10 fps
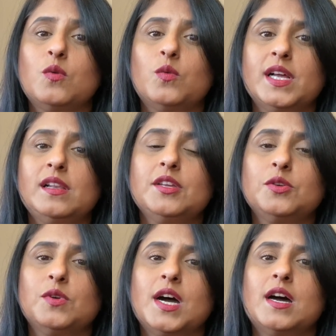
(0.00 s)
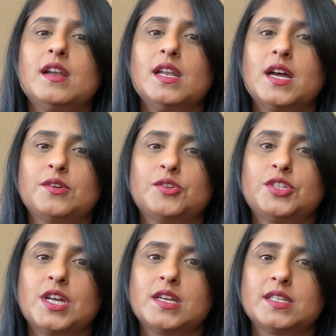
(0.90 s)
Well, you are allowed to
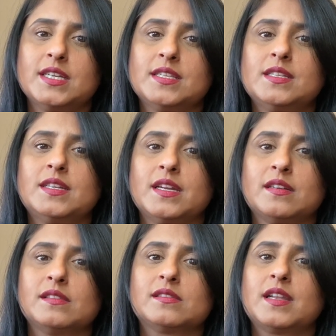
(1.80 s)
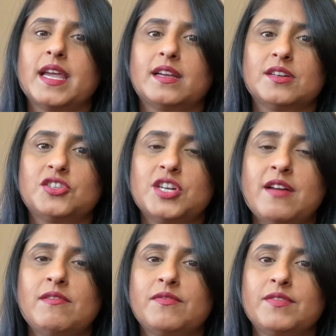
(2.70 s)
charge incidentals like a
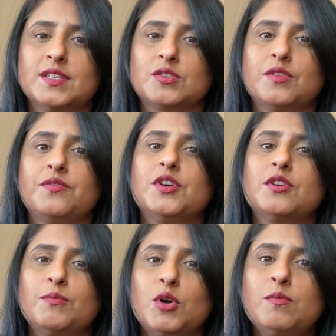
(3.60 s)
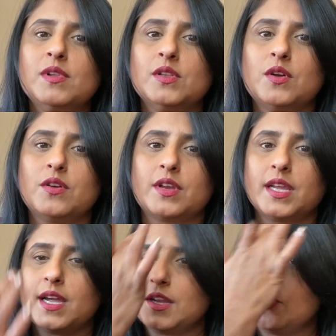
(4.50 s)
travel fee. So if you're a mobile
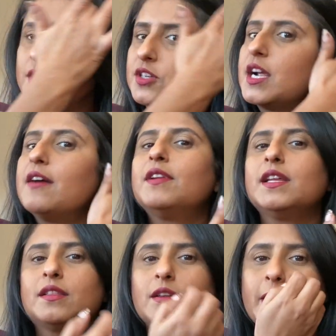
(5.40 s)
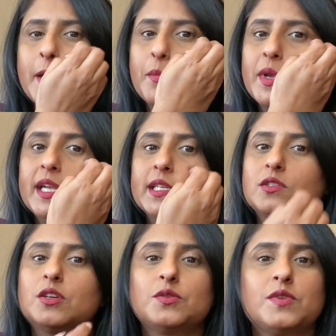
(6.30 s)
notary and you're traveling 30 minutes
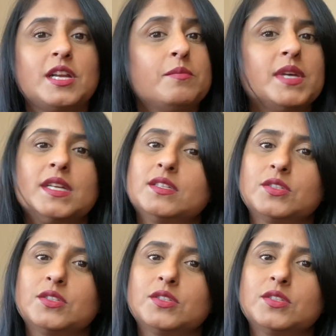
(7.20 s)
or 20 minutes